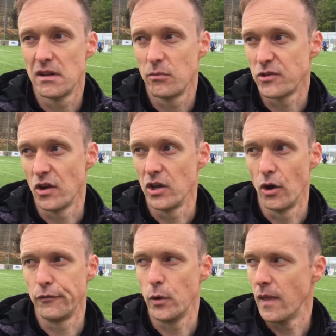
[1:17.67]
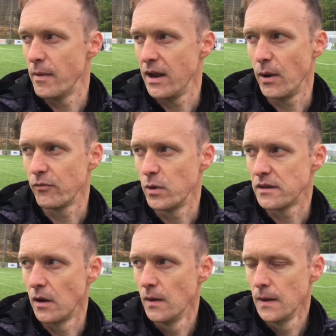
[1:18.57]
Uh, we've certainly got a few of them anyway, haven't we?
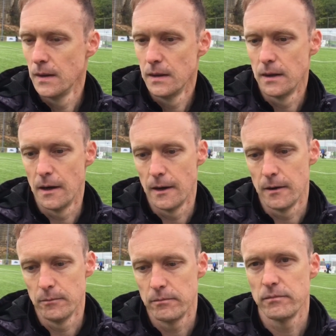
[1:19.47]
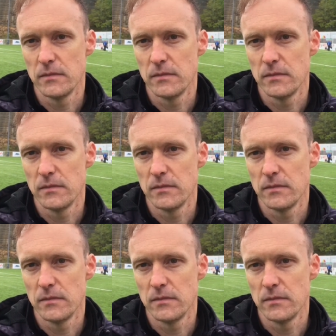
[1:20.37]
So um,